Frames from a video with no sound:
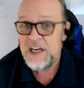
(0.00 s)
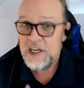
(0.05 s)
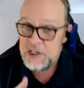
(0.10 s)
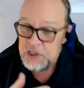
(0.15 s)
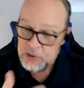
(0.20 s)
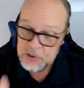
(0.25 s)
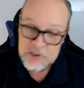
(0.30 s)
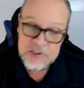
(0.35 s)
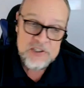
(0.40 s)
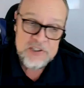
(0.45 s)

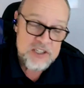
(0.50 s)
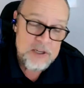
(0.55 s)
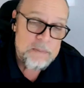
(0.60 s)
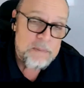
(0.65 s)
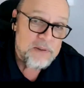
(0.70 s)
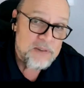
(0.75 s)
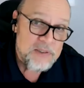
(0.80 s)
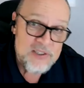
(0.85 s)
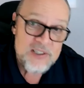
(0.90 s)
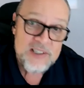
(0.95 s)
your
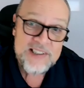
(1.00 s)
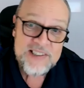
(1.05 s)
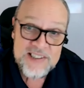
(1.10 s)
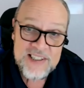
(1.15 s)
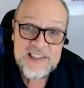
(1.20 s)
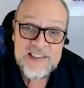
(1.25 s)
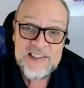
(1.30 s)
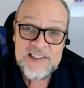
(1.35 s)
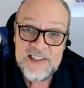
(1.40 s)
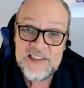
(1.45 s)
simple
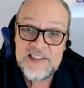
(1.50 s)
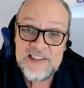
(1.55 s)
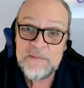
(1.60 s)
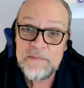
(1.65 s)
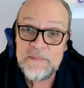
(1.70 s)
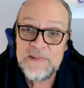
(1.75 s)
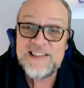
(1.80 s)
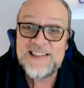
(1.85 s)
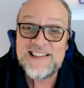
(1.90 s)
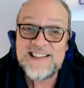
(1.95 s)
success
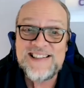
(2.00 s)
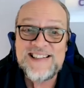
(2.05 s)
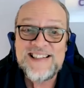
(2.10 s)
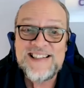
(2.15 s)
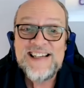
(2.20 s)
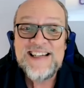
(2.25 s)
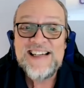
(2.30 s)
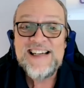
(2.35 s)
system business